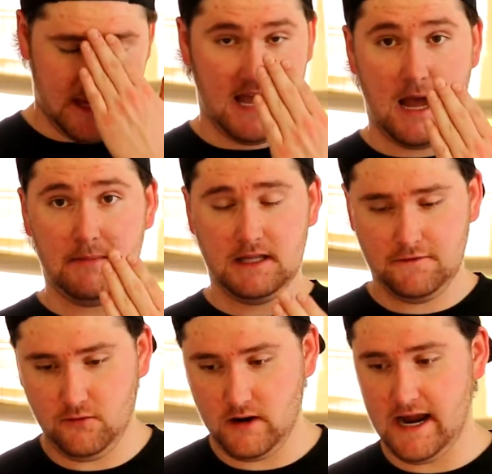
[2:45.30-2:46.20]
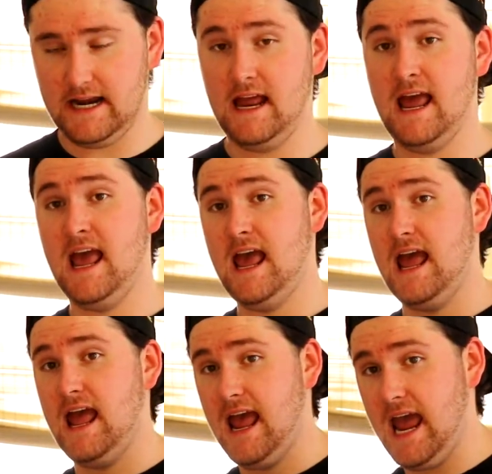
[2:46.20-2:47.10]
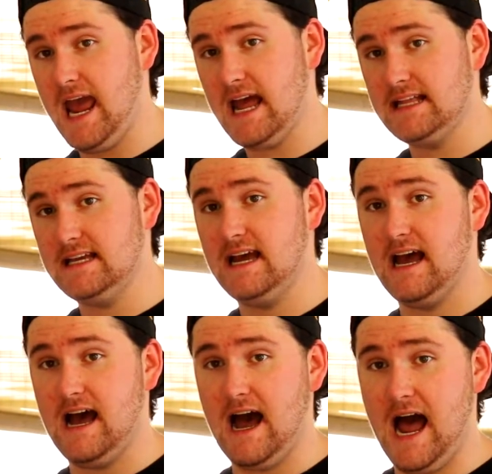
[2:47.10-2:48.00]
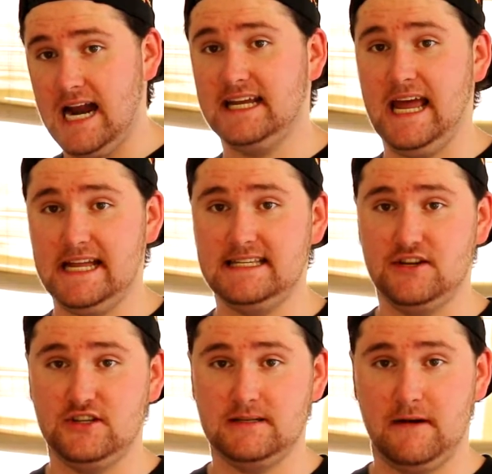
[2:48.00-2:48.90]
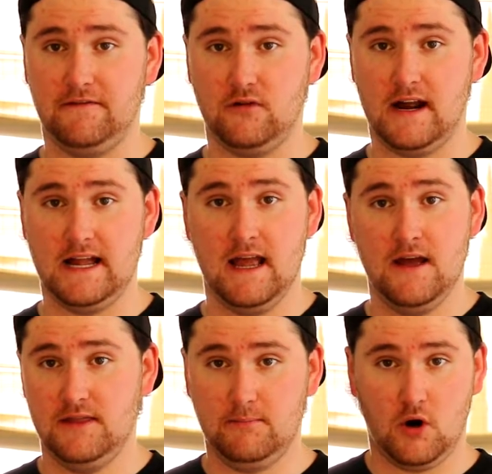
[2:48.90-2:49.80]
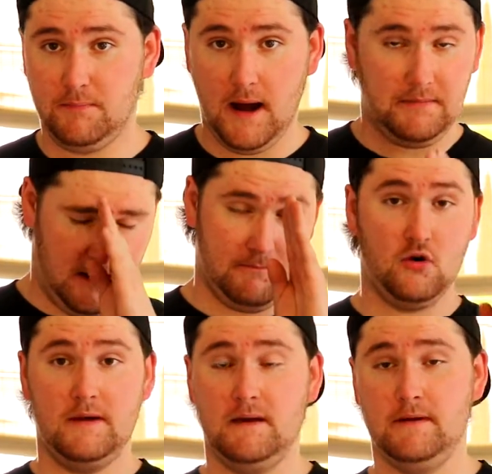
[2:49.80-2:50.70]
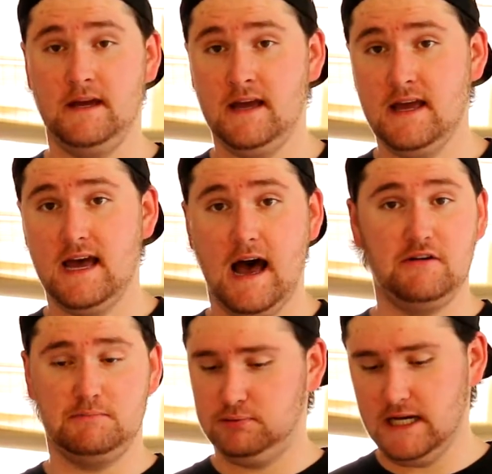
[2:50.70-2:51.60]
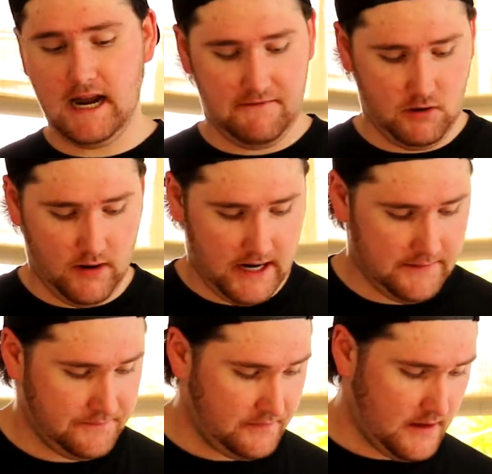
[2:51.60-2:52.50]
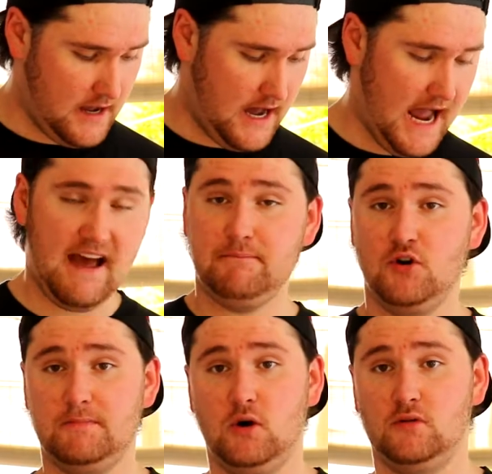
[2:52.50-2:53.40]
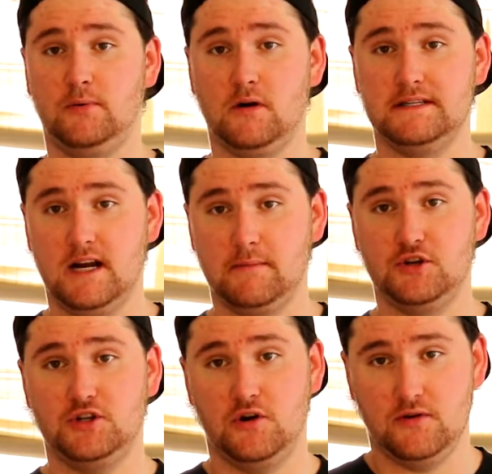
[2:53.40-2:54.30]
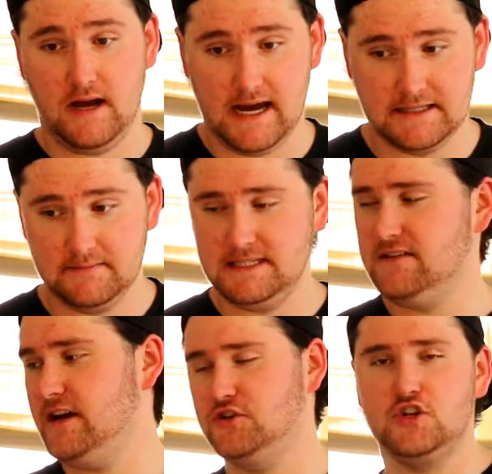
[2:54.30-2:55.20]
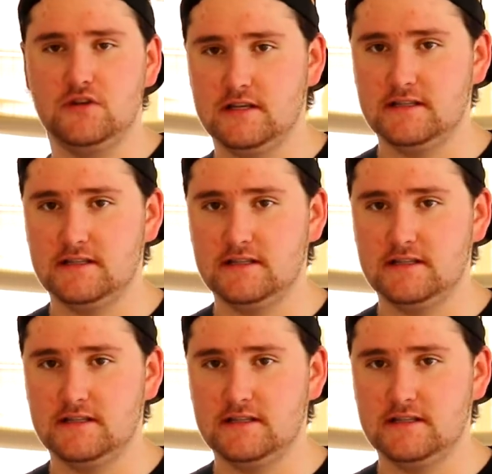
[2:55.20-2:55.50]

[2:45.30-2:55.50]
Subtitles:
hit me in the forehead, and I had to get 8 stitches in my forehead. The board popped up, boom, hit me. I was blood everywhere. I have both my old boards here. I'm going to show you guys. Let me see if I can show you the